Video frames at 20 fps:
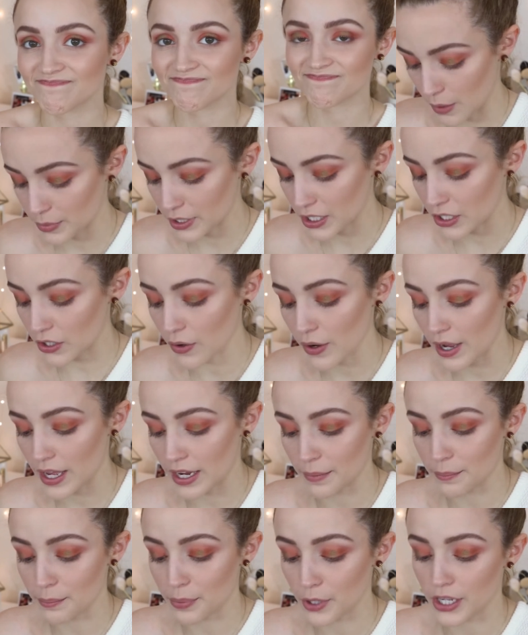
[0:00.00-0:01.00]
I'm gonna go
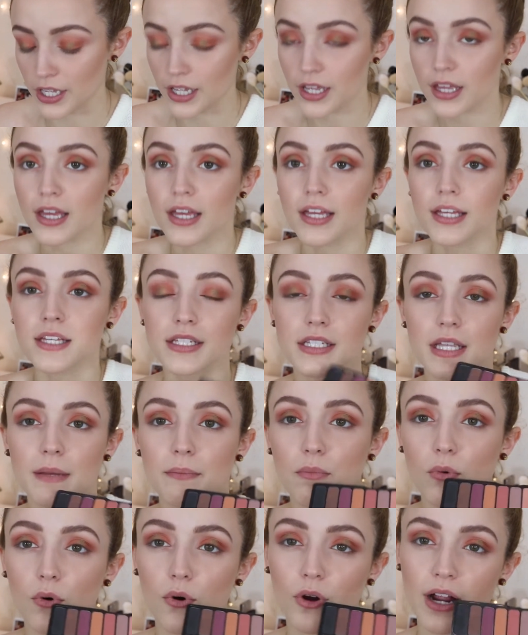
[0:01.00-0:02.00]
ahead and put
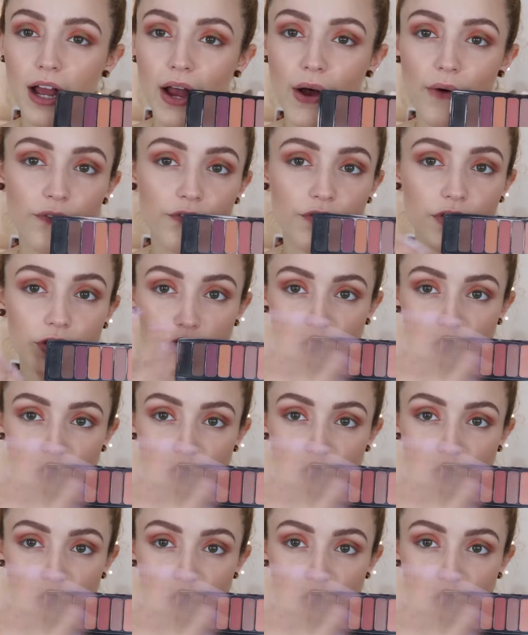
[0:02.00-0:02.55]
some more e.l.f.